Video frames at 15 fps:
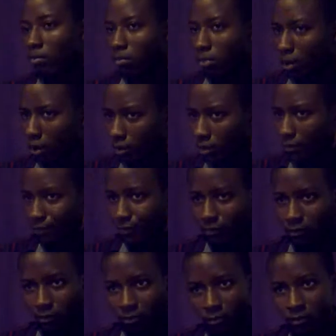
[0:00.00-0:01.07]
Blood,
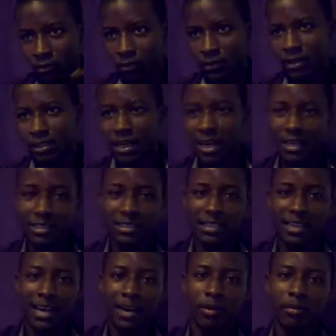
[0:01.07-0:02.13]
that's the kind